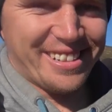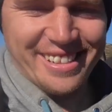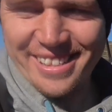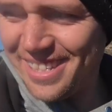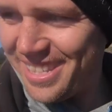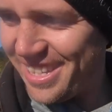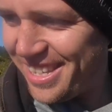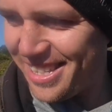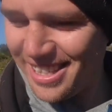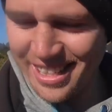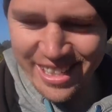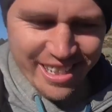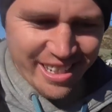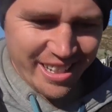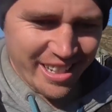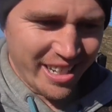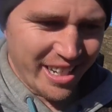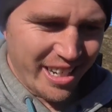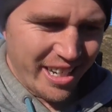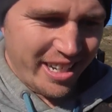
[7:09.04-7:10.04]
uh,
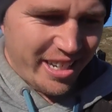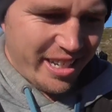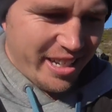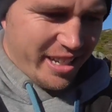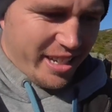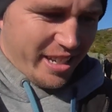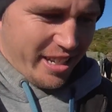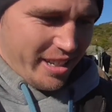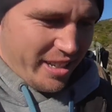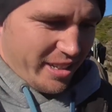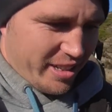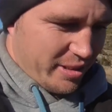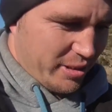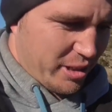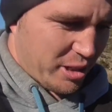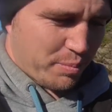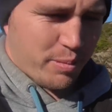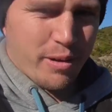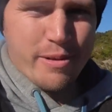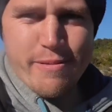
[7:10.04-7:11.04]
yeah,
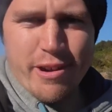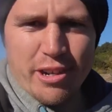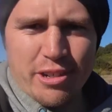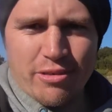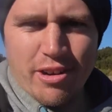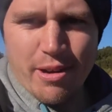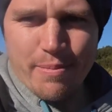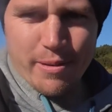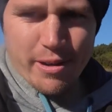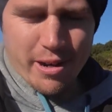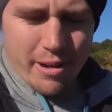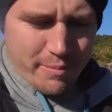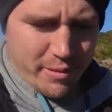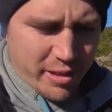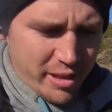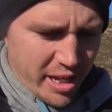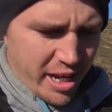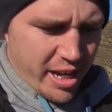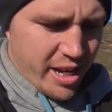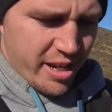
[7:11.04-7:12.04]
just pretty much wrapping up
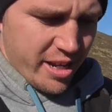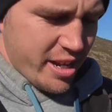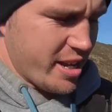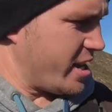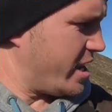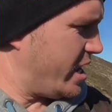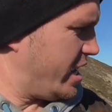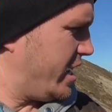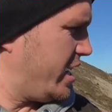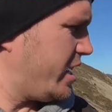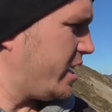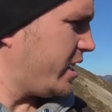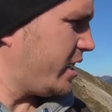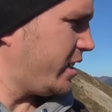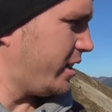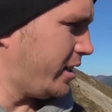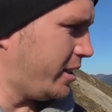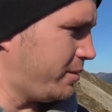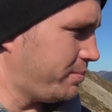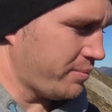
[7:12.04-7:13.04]
the day.
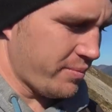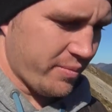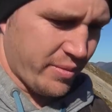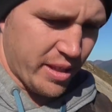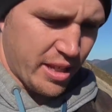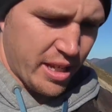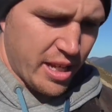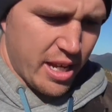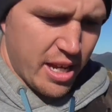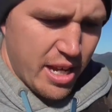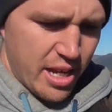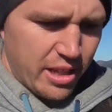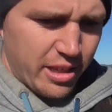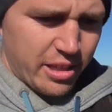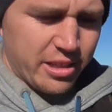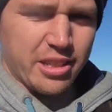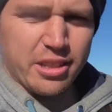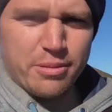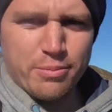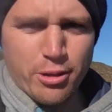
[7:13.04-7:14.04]
Um,
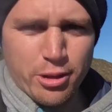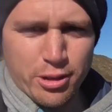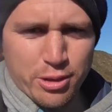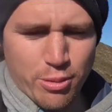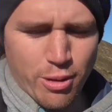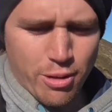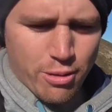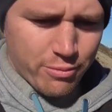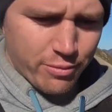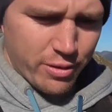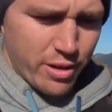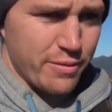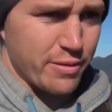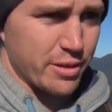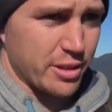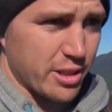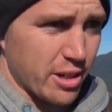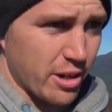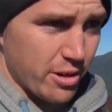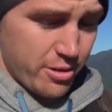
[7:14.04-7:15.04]
this is my 12th
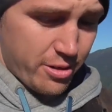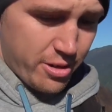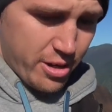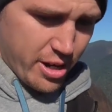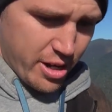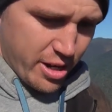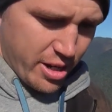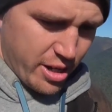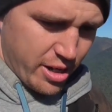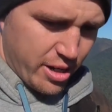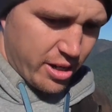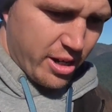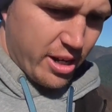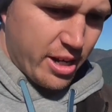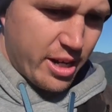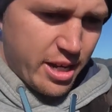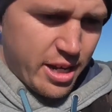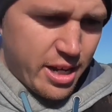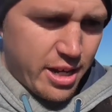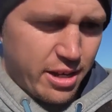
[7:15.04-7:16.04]
episode
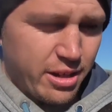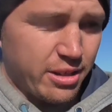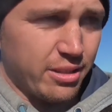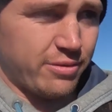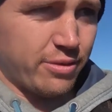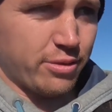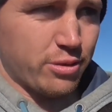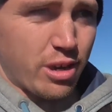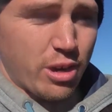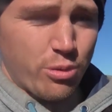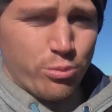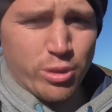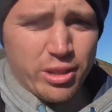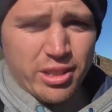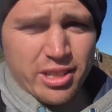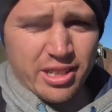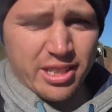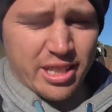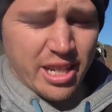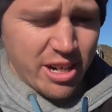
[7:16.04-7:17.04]
for our
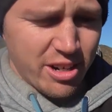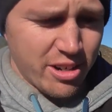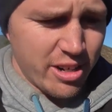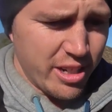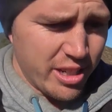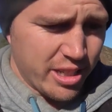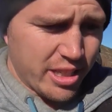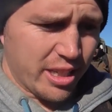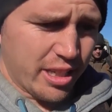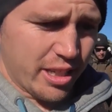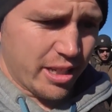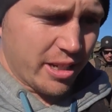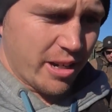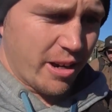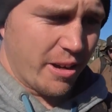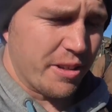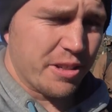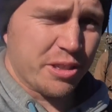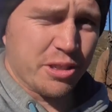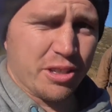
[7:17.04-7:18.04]
winter series.
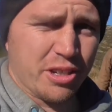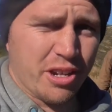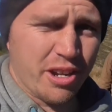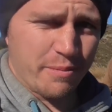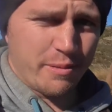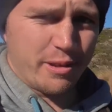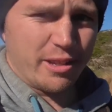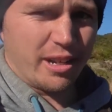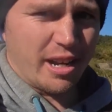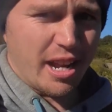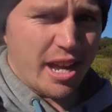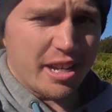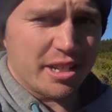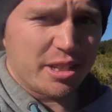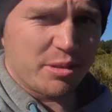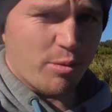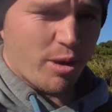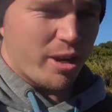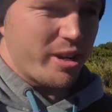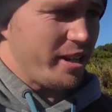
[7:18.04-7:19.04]
So this is going to be the
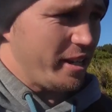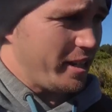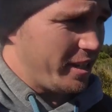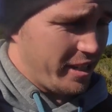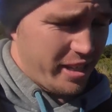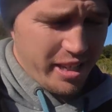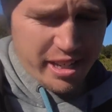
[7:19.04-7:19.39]
last one.